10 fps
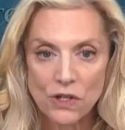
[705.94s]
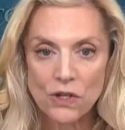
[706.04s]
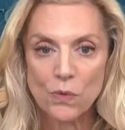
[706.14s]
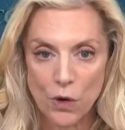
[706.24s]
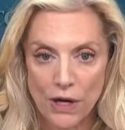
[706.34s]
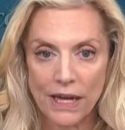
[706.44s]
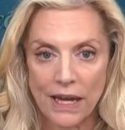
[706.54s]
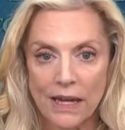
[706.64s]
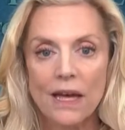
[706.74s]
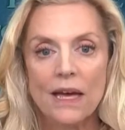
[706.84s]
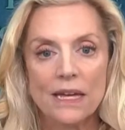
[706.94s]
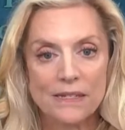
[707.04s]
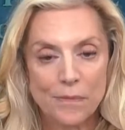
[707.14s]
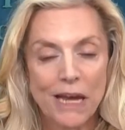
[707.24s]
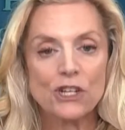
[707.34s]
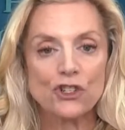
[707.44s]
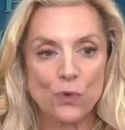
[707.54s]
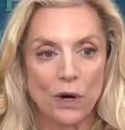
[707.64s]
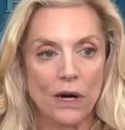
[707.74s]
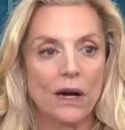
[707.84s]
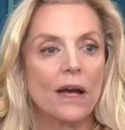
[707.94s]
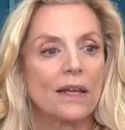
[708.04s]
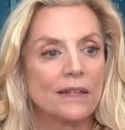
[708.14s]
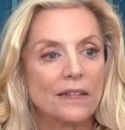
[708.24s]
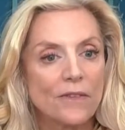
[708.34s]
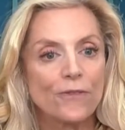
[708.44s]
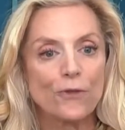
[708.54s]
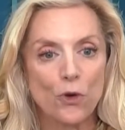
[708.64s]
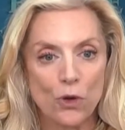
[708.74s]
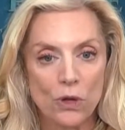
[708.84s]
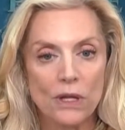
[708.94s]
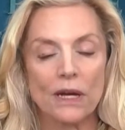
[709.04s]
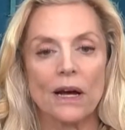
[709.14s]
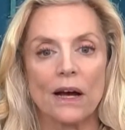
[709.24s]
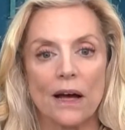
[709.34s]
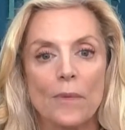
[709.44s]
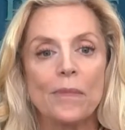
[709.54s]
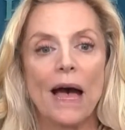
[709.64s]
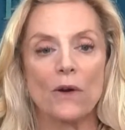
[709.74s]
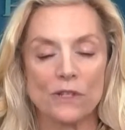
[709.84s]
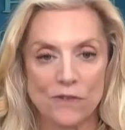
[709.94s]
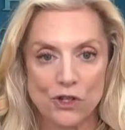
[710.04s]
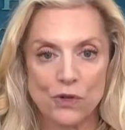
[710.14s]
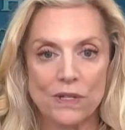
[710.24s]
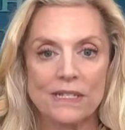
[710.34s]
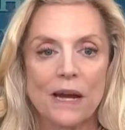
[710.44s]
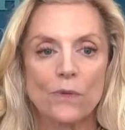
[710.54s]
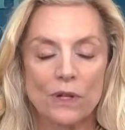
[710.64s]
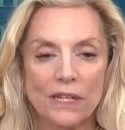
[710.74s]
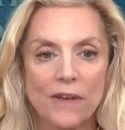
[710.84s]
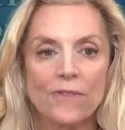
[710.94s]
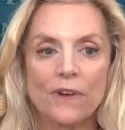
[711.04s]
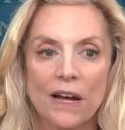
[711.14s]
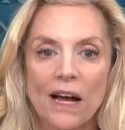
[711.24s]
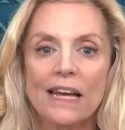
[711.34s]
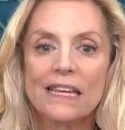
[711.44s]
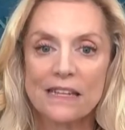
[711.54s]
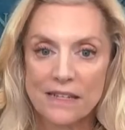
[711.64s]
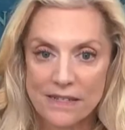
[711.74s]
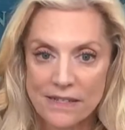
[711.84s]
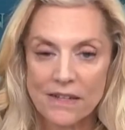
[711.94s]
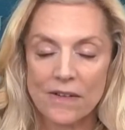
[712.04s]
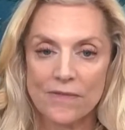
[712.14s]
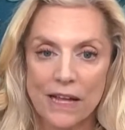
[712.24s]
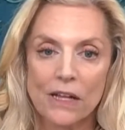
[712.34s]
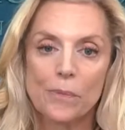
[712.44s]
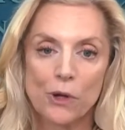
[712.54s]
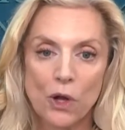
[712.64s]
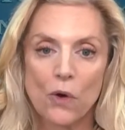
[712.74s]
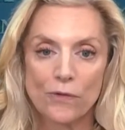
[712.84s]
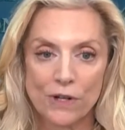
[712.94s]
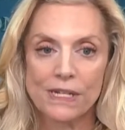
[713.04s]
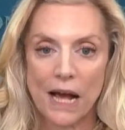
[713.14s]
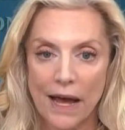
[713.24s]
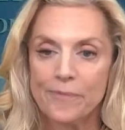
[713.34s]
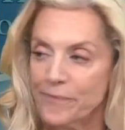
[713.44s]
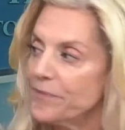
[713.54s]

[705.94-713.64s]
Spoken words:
Working to make sure that the full amount of student debt relief is available over time.